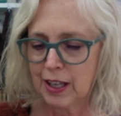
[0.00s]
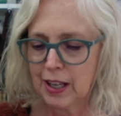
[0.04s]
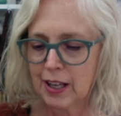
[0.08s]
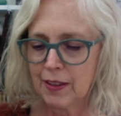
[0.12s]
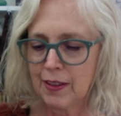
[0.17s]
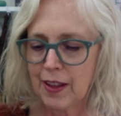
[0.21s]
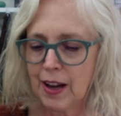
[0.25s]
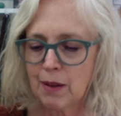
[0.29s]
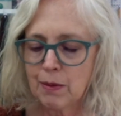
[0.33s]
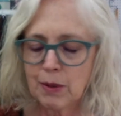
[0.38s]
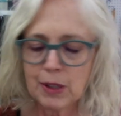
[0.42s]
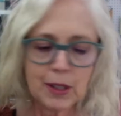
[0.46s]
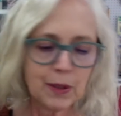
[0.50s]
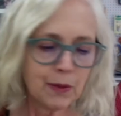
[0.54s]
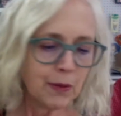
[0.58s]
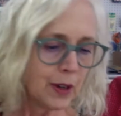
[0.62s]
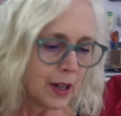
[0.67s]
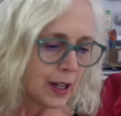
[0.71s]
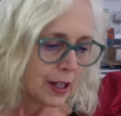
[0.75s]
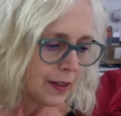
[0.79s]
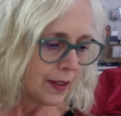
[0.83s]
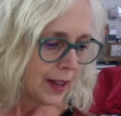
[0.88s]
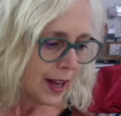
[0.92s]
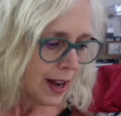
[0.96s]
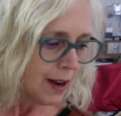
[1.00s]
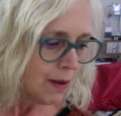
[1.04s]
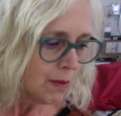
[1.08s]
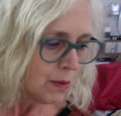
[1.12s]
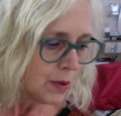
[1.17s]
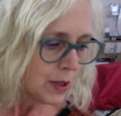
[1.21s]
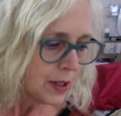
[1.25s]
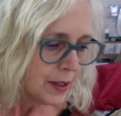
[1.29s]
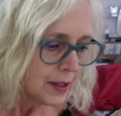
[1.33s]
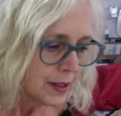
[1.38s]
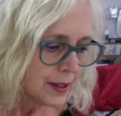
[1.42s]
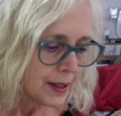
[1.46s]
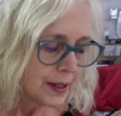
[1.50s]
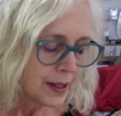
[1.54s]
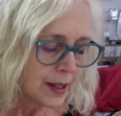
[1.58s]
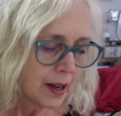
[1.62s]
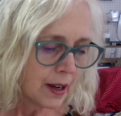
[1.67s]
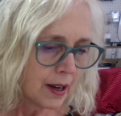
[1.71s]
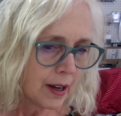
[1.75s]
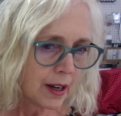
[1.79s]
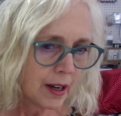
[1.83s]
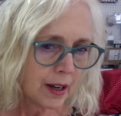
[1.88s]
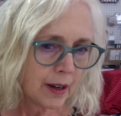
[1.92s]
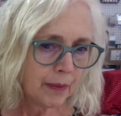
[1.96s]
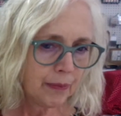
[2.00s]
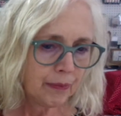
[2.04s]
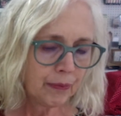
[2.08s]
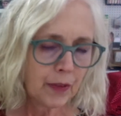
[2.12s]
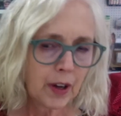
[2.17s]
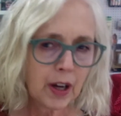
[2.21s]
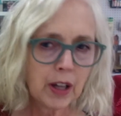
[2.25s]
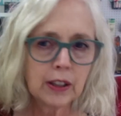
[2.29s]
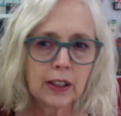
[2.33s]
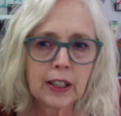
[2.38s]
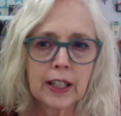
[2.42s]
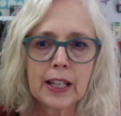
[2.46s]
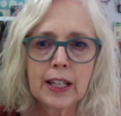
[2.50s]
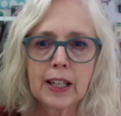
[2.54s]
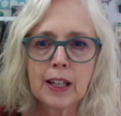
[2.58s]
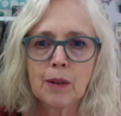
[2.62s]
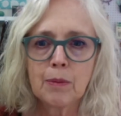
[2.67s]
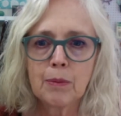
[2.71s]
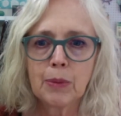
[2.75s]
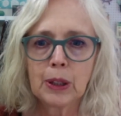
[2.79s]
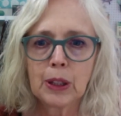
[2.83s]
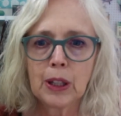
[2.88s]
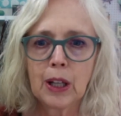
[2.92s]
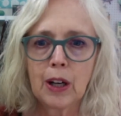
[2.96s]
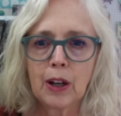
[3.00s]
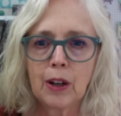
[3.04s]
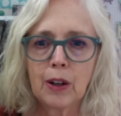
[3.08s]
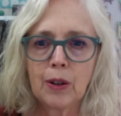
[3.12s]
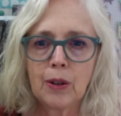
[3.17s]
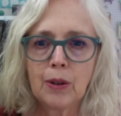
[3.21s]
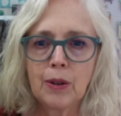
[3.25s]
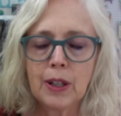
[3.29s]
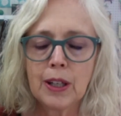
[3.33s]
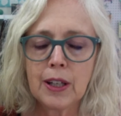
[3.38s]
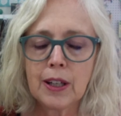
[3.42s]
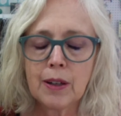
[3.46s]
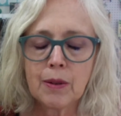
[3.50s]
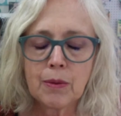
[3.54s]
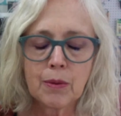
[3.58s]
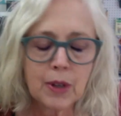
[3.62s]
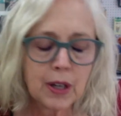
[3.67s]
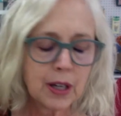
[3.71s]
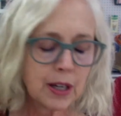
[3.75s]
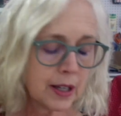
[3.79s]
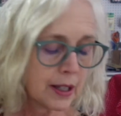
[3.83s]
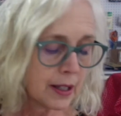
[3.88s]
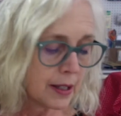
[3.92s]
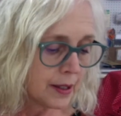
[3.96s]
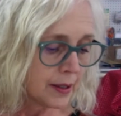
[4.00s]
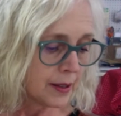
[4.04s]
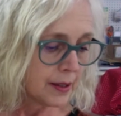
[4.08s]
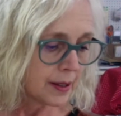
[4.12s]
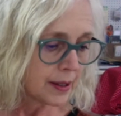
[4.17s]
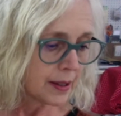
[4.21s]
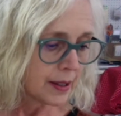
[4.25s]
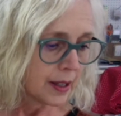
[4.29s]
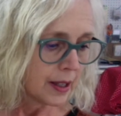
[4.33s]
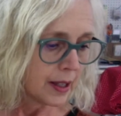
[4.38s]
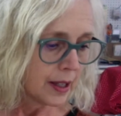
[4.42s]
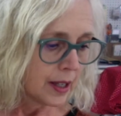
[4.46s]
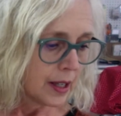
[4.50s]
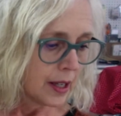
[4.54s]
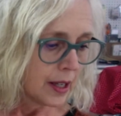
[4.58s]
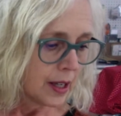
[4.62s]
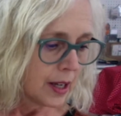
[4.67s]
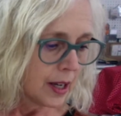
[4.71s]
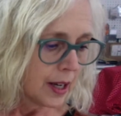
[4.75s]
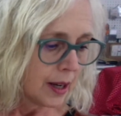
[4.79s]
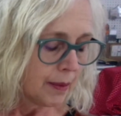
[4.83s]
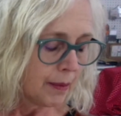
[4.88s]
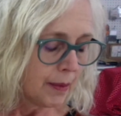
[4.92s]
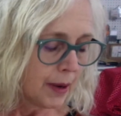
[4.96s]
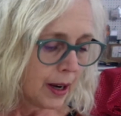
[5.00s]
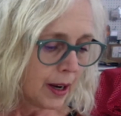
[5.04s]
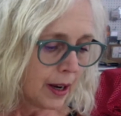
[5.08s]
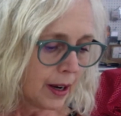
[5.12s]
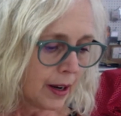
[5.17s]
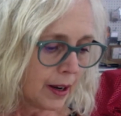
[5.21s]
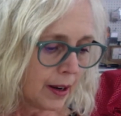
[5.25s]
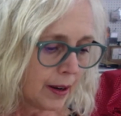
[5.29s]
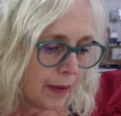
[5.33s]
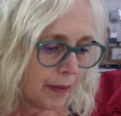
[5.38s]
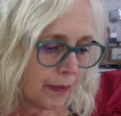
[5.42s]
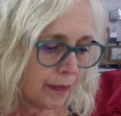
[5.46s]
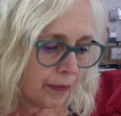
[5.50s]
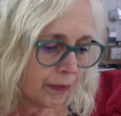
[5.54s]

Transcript: that was fun. That was, I'll link it below. It was a